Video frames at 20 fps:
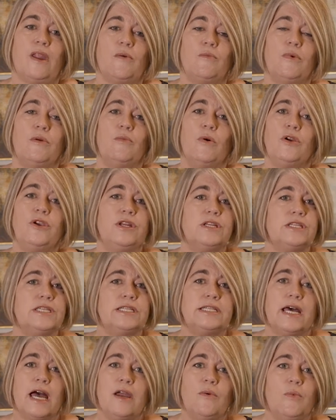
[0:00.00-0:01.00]
We want you to
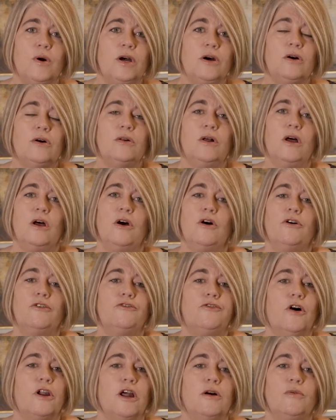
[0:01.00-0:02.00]
stay well,
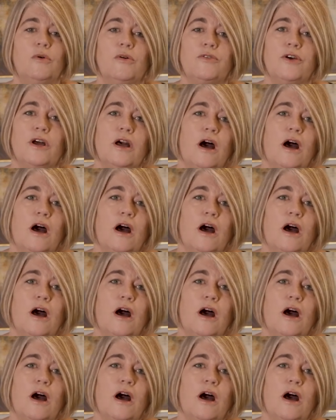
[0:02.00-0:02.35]
follow all the